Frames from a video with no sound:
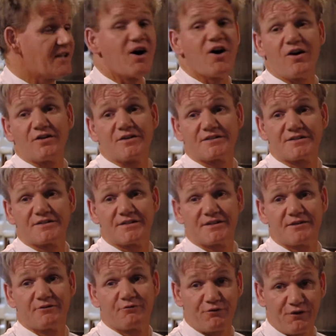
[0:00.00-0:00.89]
not
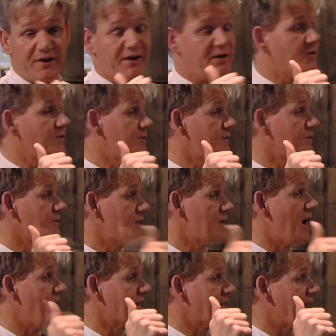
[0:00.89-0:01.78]
feel
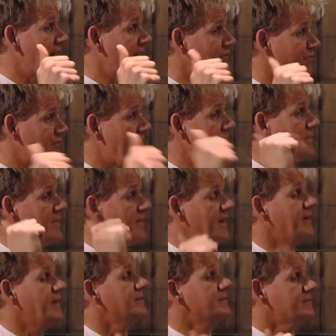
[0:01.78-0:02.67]
like a
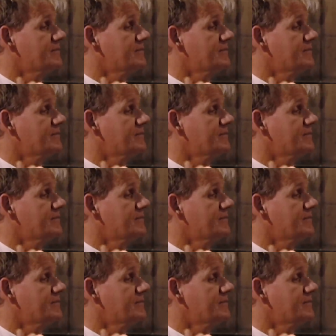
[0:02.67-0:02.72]
family.